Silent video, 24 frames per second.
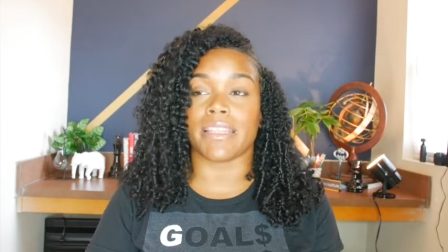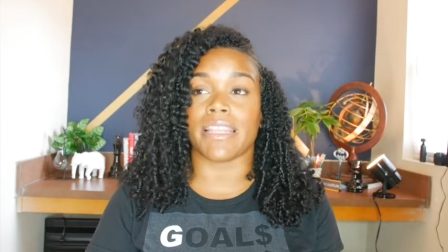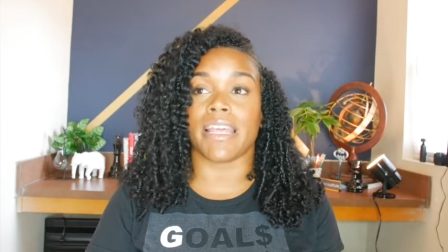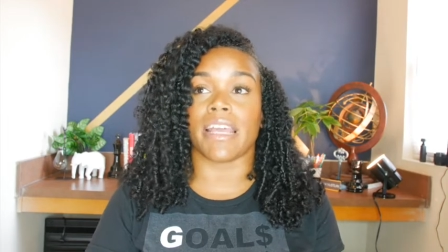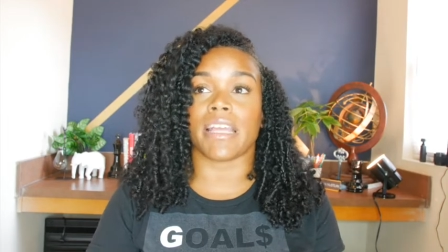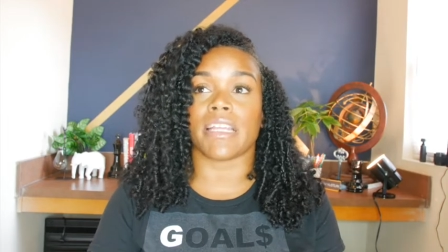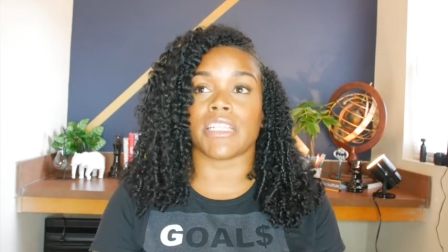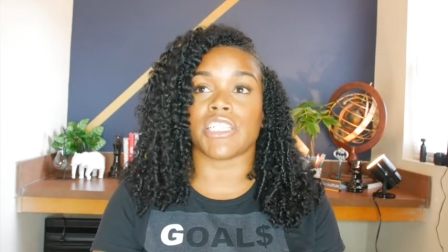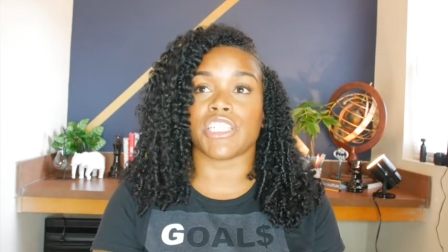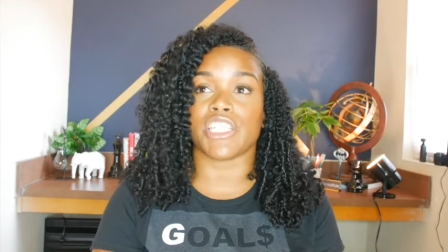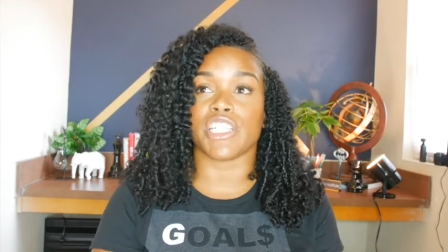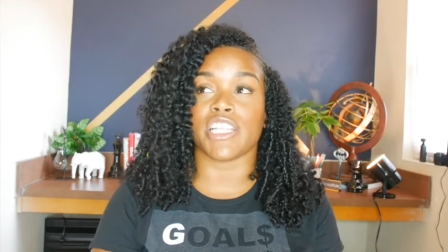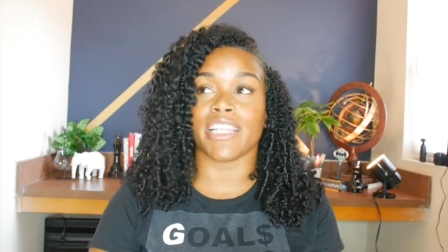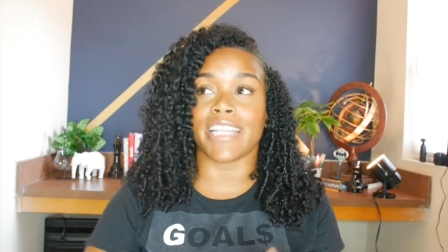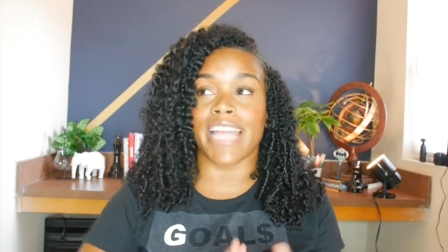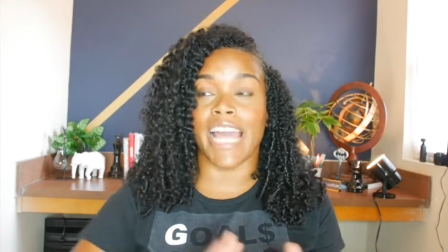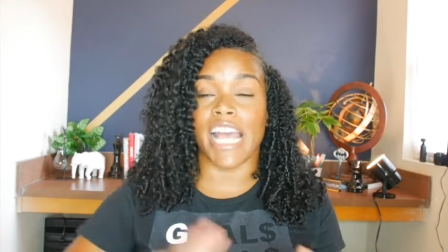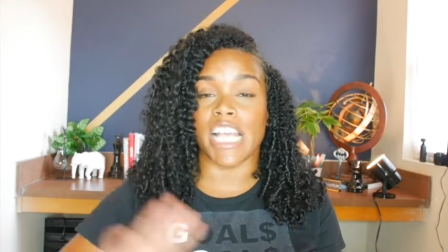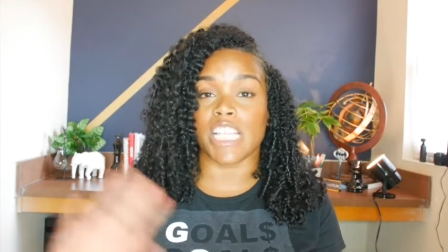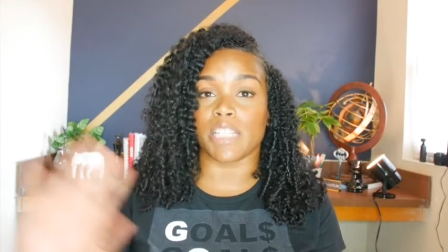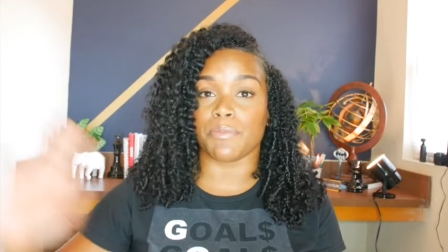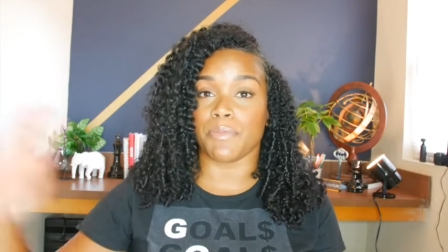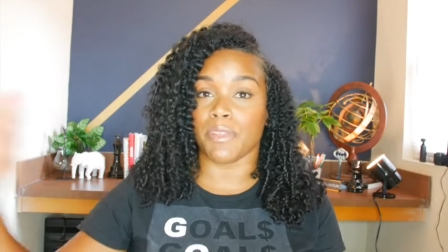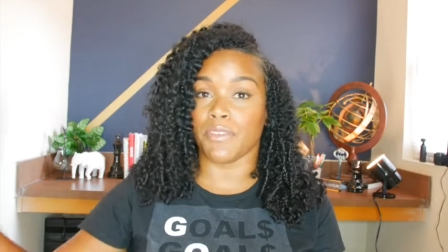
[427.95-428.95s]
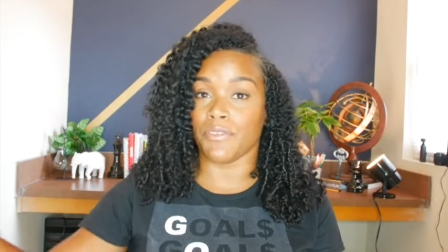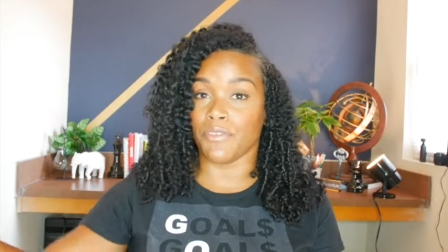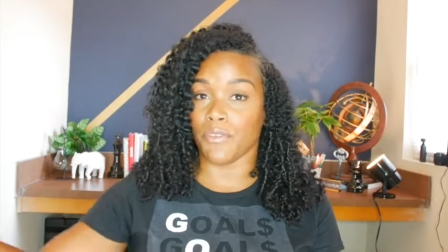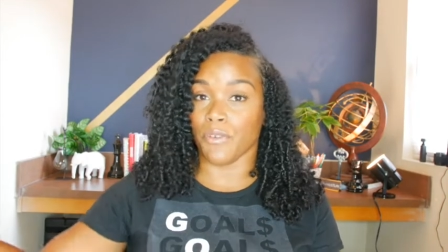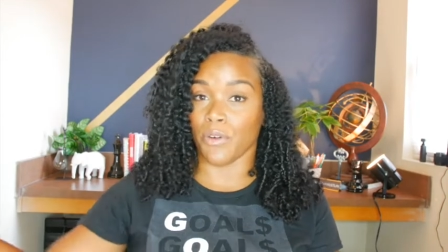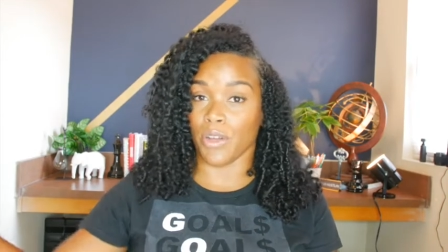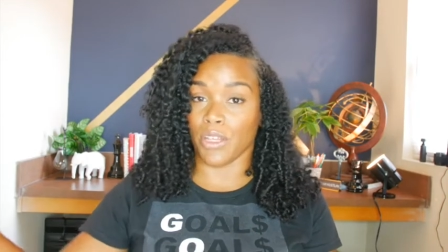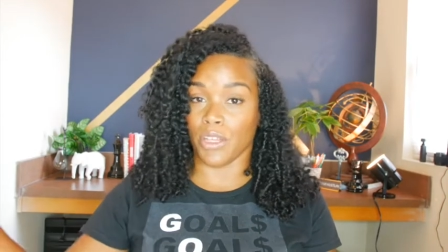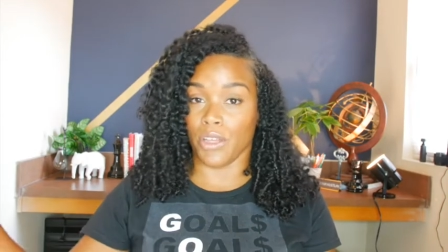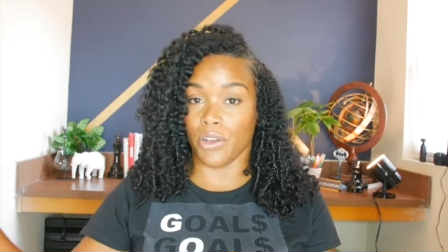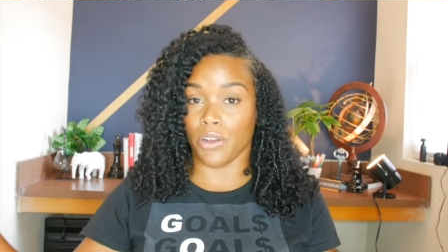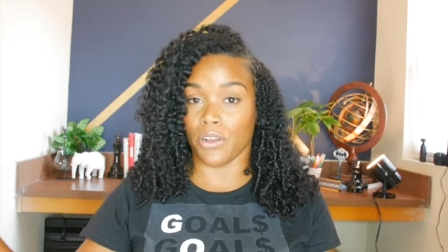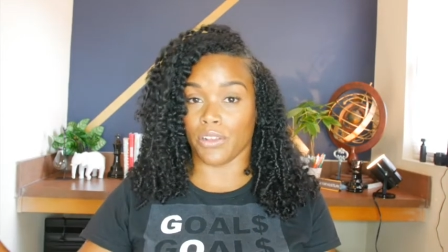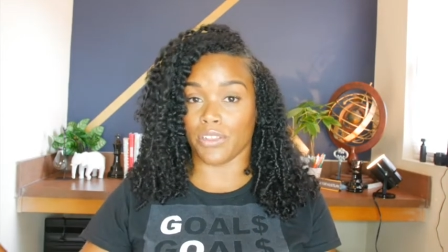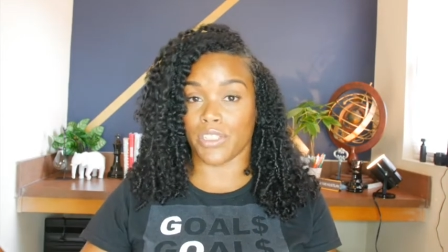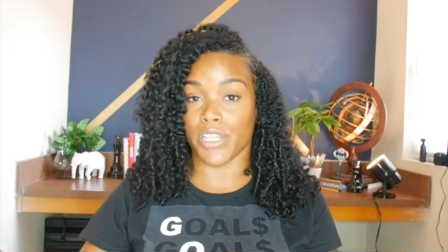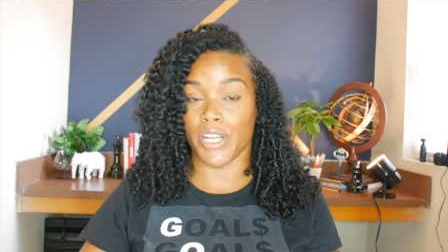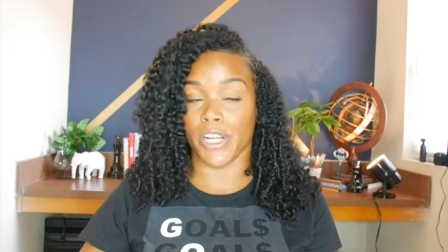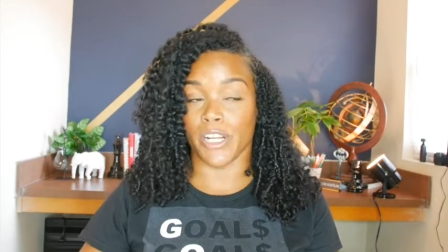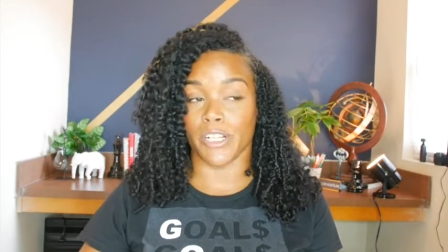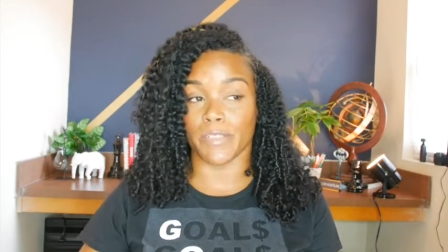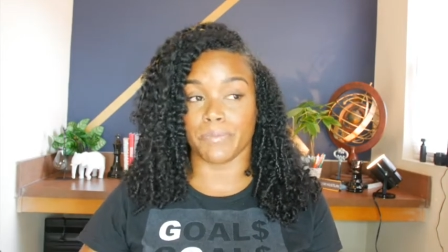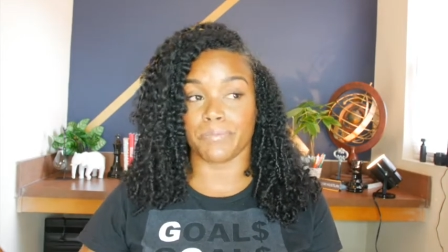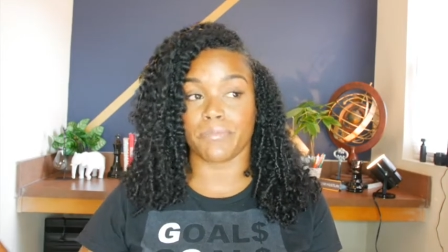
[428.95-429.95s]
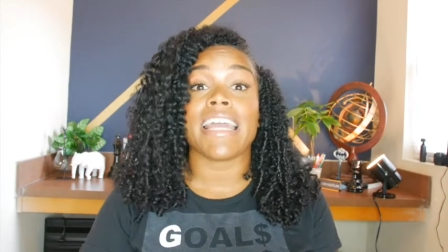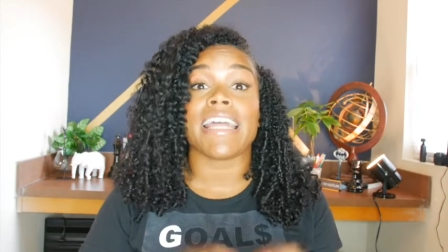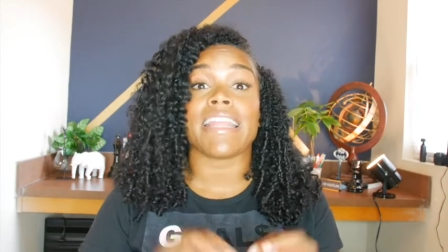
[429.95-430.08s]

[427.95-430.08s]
that should last me for a long term.